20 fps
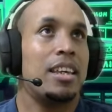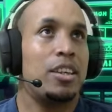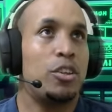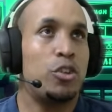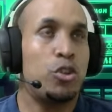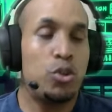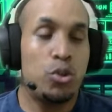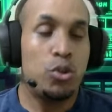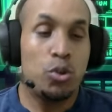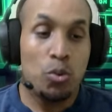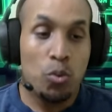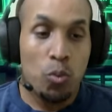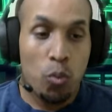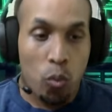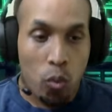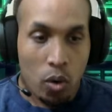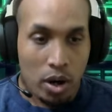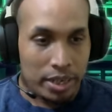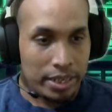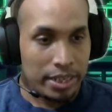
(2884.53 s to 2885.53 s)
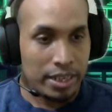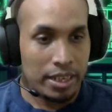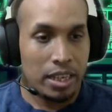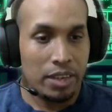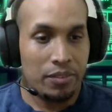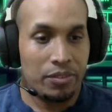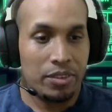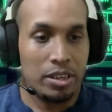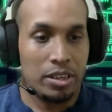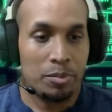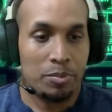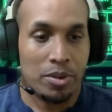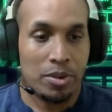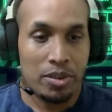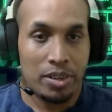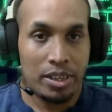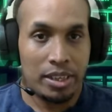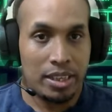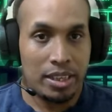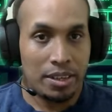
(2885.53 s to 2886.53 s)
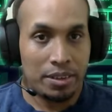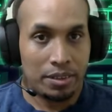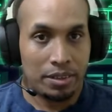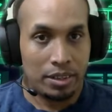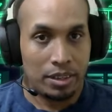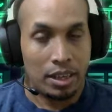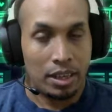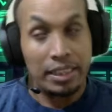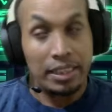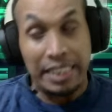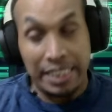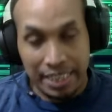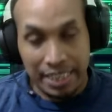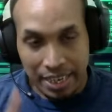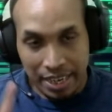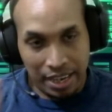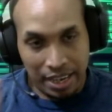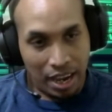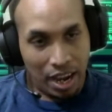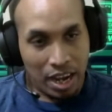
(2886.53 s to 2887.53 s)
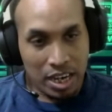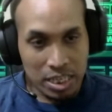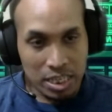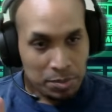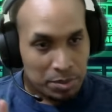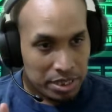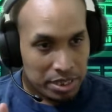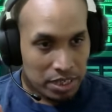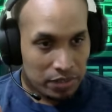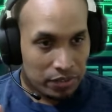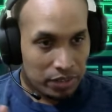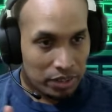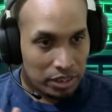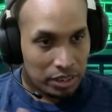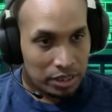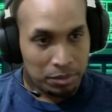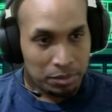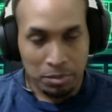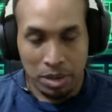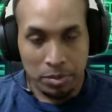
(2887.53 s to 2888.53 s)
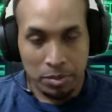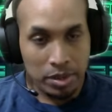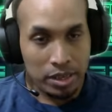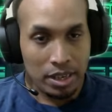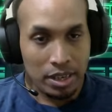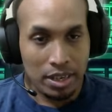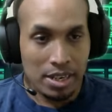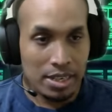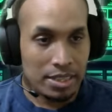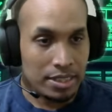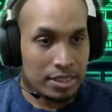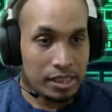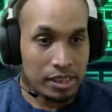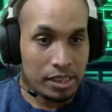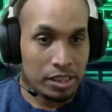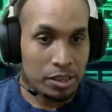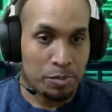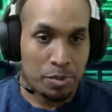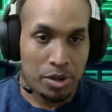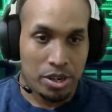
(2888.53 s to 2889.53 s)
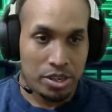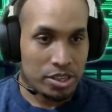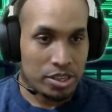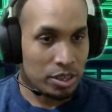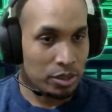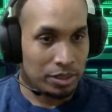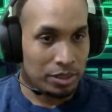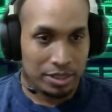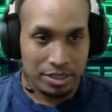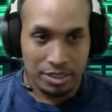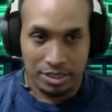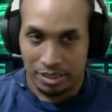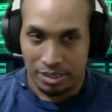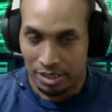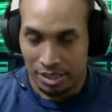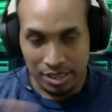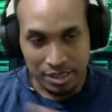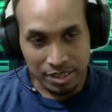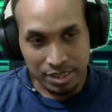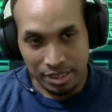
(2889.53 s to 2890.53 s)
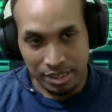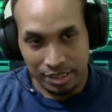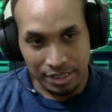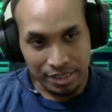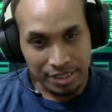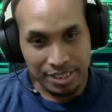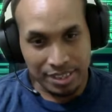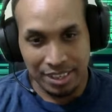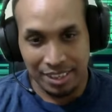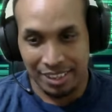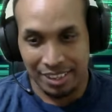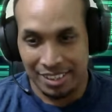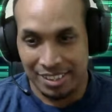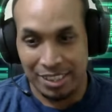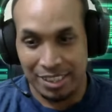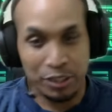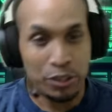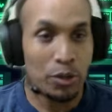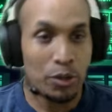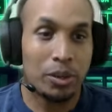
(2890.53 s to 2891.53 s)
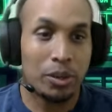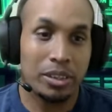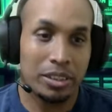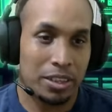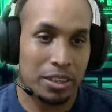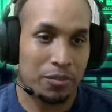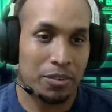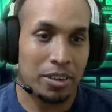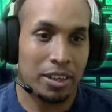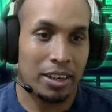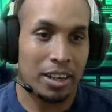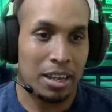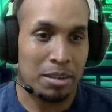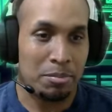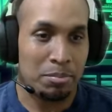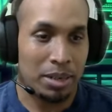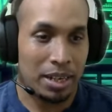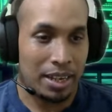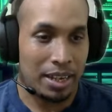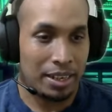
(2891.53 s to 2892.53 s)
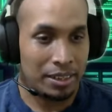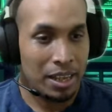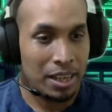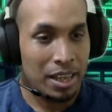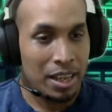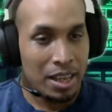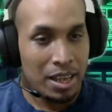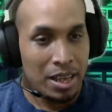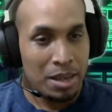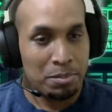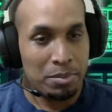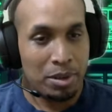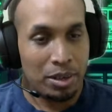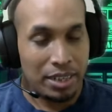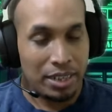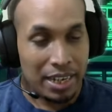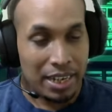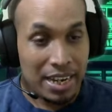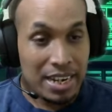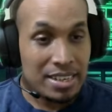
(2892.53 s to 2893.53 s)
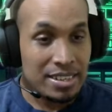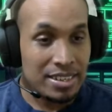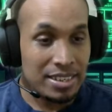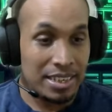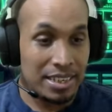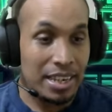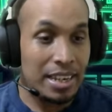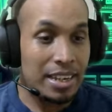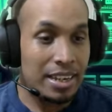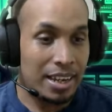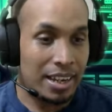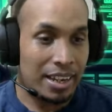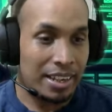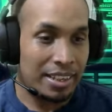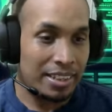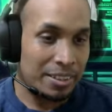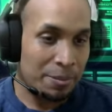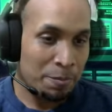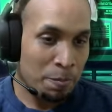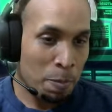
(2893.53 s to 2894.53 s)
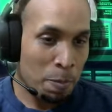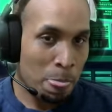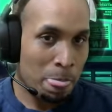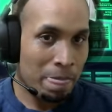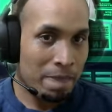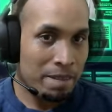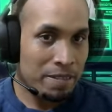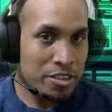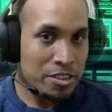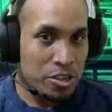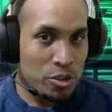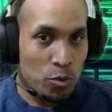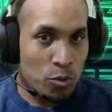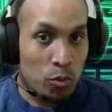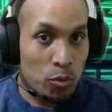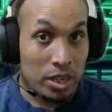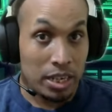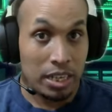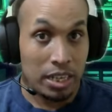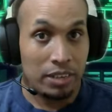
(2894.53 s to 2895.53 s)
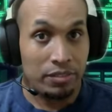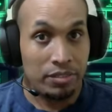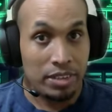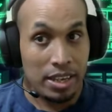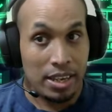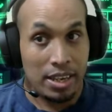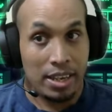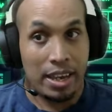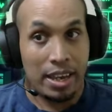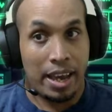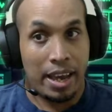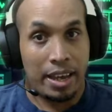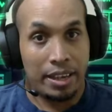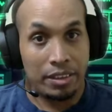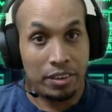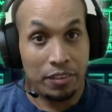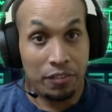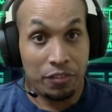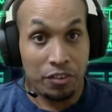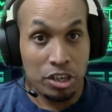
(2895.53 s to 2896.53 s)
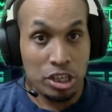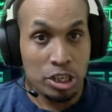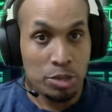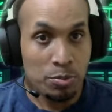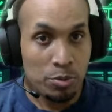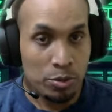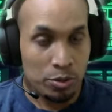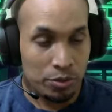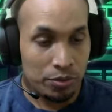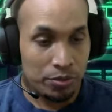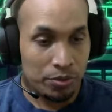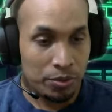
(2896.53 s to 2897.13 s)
you want to give the opponent the AI specifically. Maybe against another person, it's a totally different game plan. But against the AI, you want to give the AI the first move.